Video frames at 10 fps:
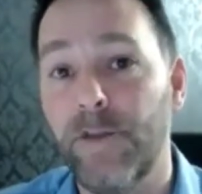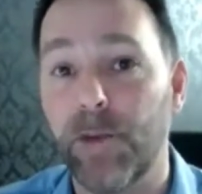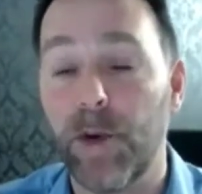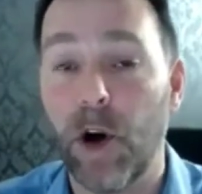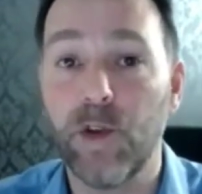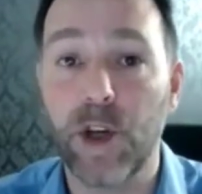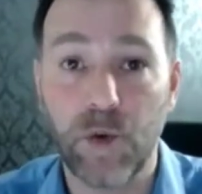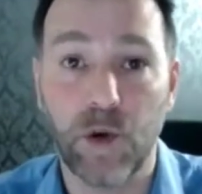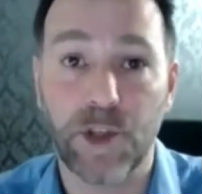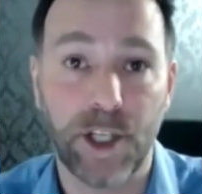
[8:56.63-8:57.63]
from all the
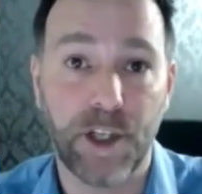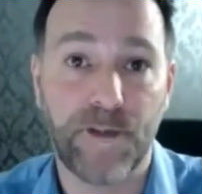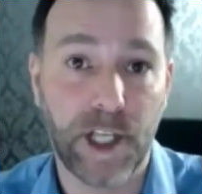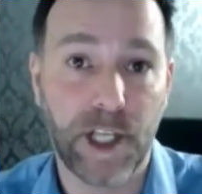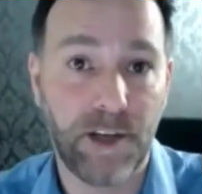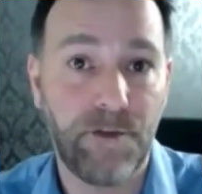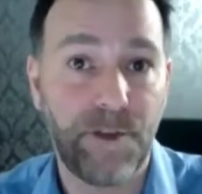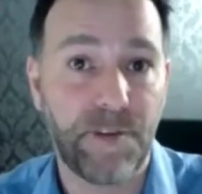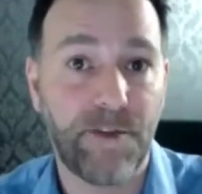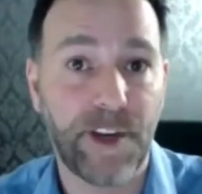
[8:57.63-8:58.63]
quotes that you've done
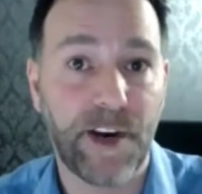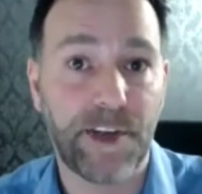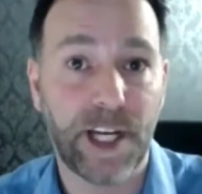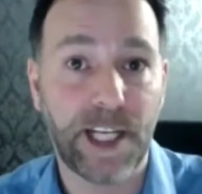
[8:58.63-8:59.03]
from your freelance